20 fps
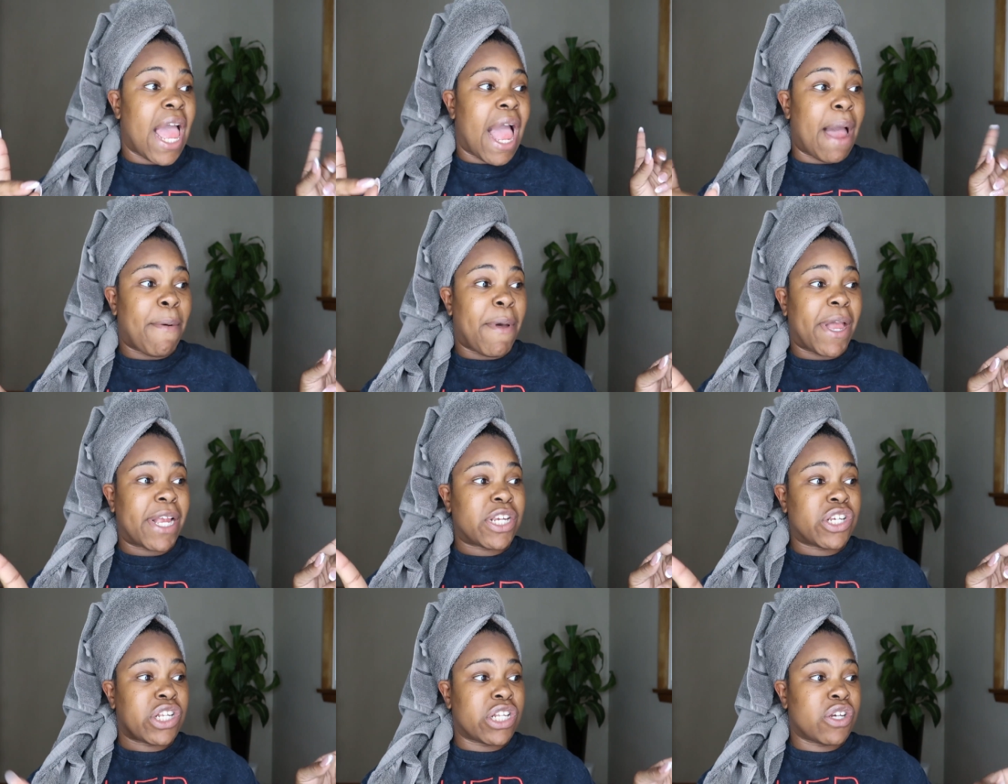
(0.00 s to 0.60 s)
I'm
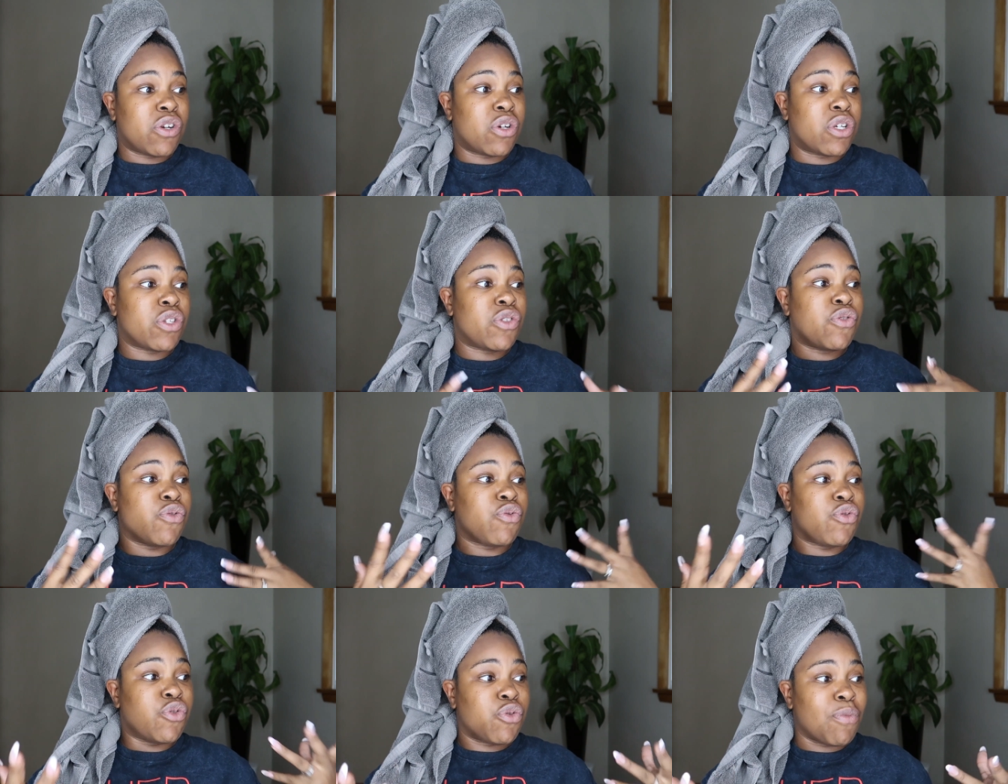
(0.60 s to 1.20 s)
actually going
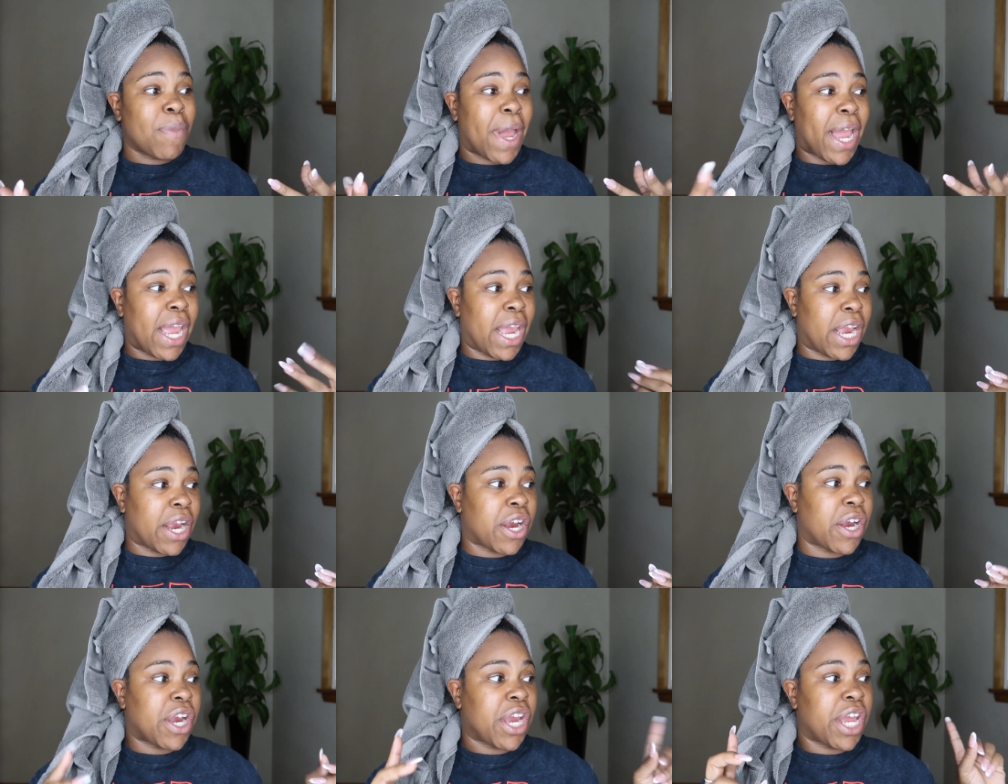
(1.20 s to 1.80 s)
to do my
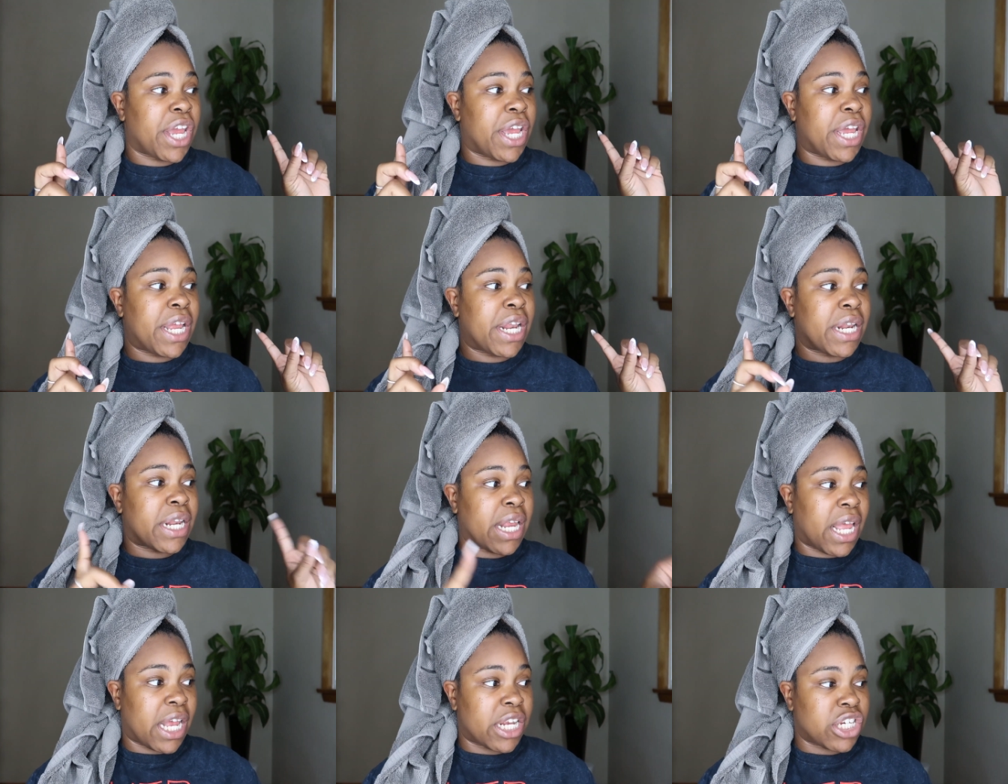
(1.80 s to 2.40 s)
hair
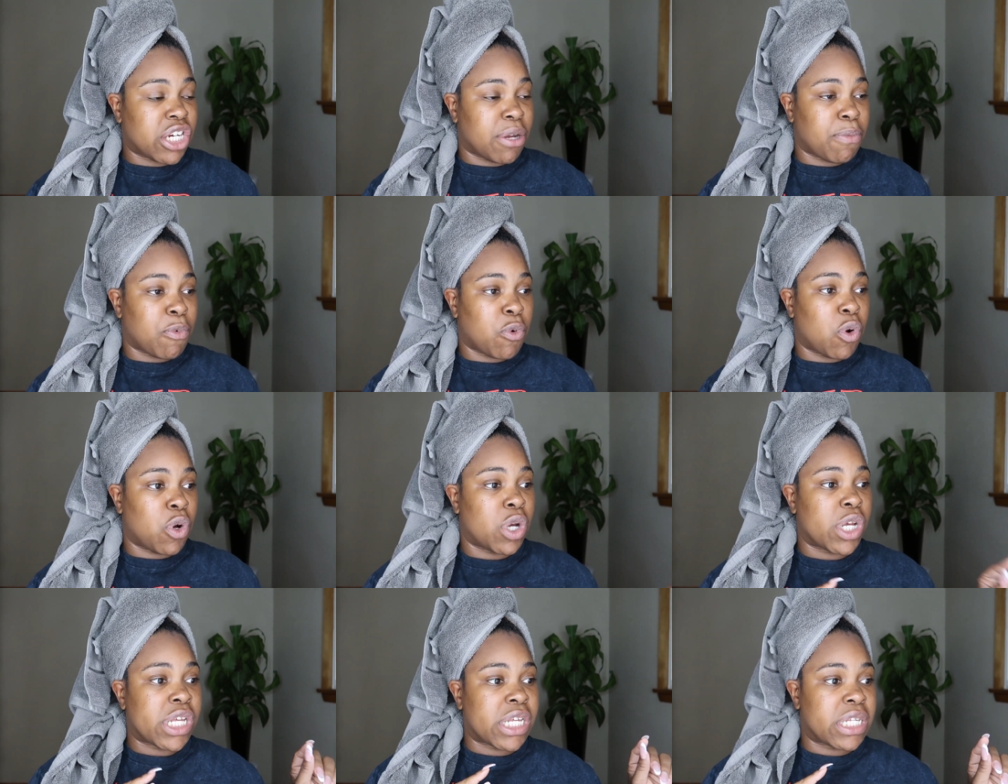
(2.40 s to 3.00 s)
and catch up
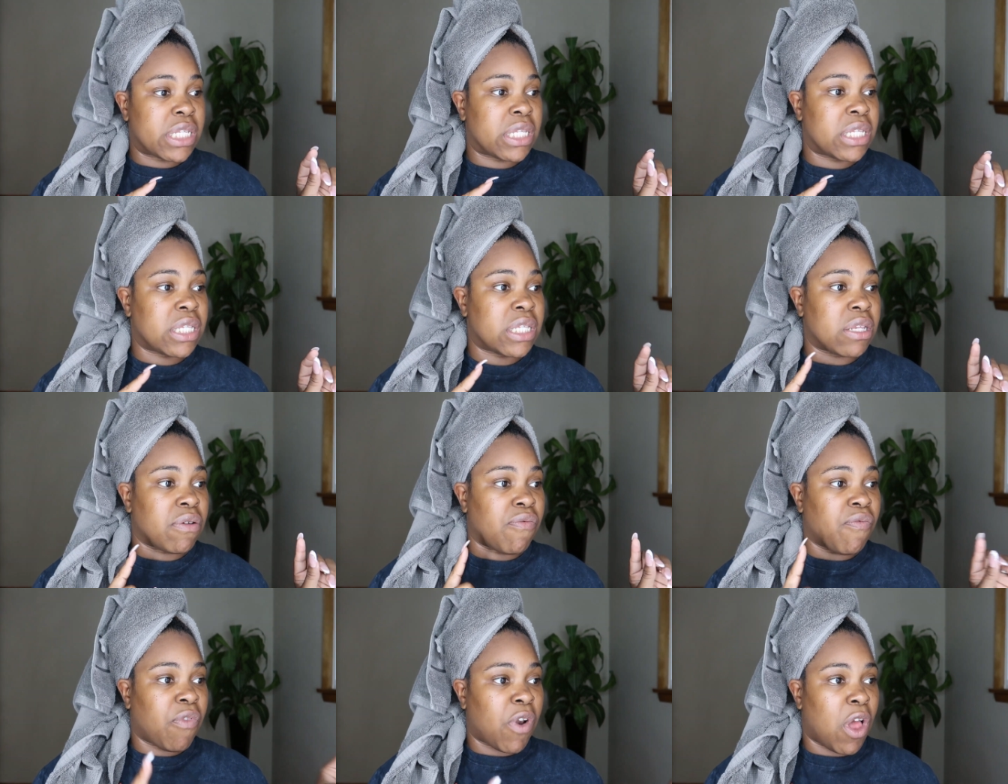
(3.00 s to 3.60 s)
on
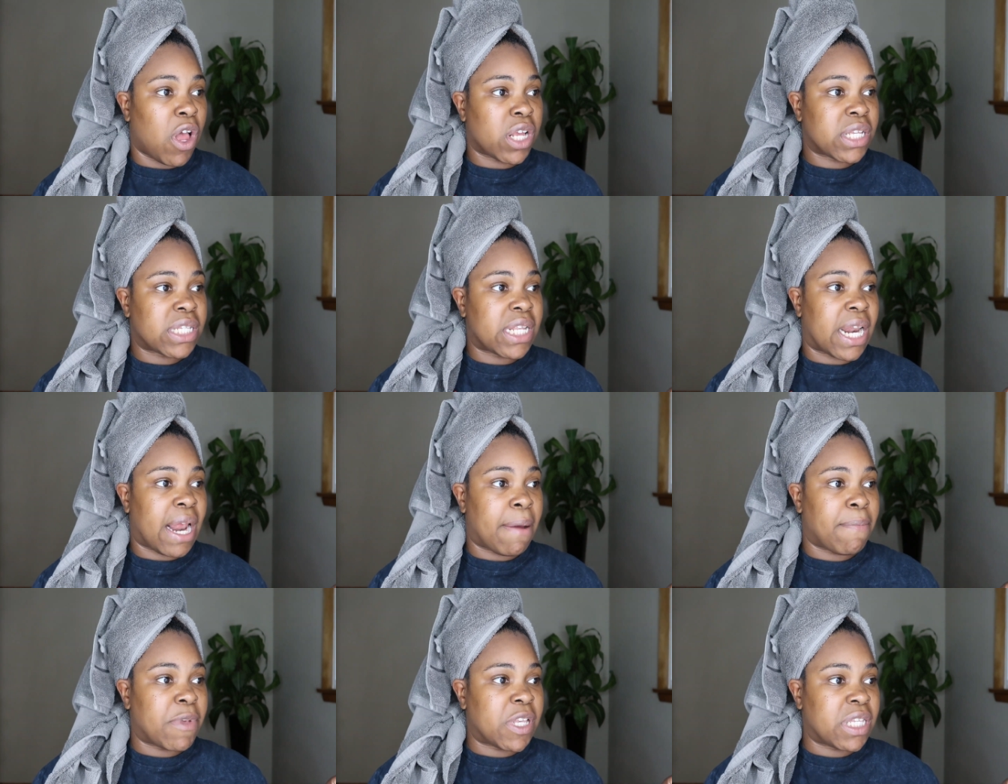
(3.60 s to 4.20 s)
some vlogs
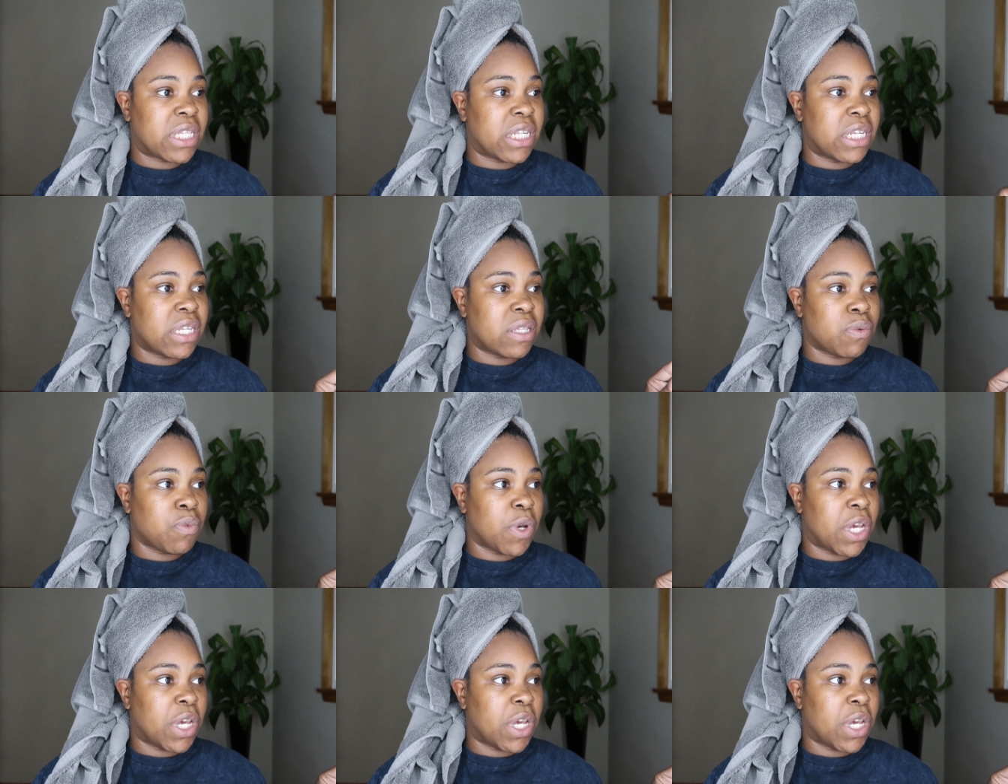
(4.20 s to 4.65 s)
that I missed this